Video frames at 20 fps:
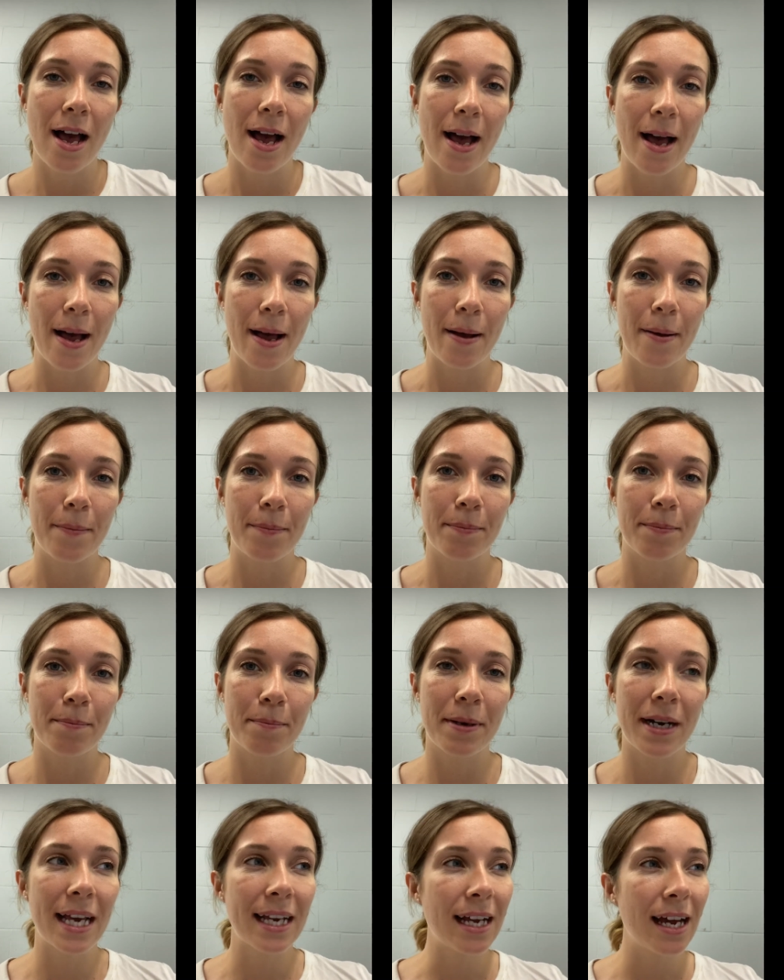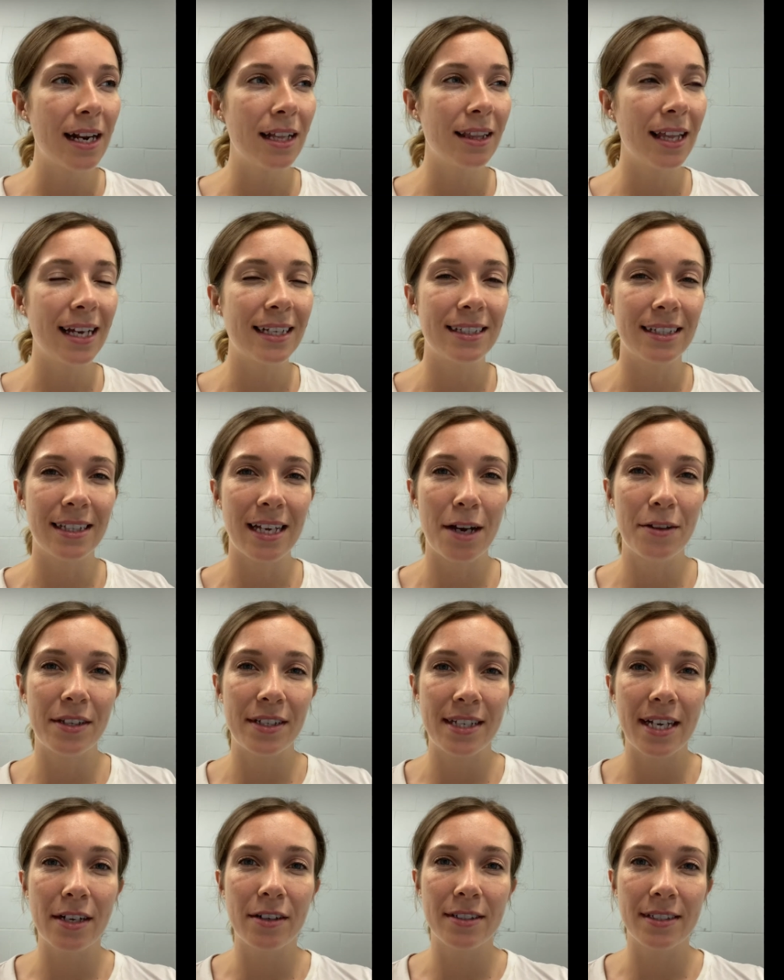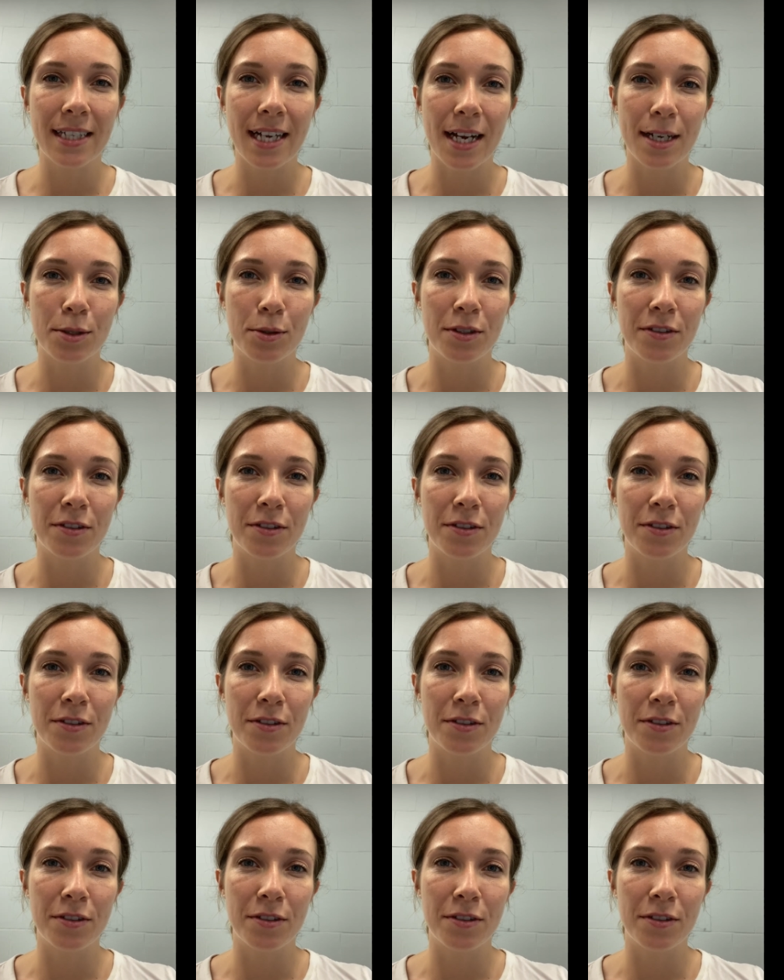Um, but I kind of liked it how the tenor sax